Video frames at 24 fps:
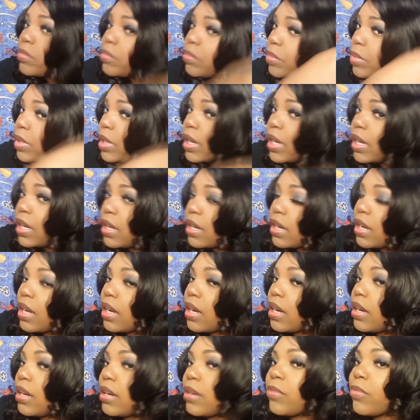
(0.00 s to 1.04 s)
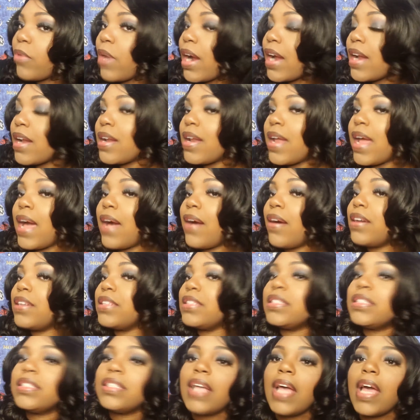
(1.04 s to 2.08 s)
But uh, right now I
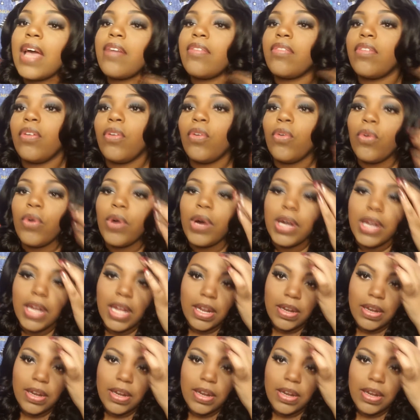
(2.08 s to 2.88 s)
just have it on.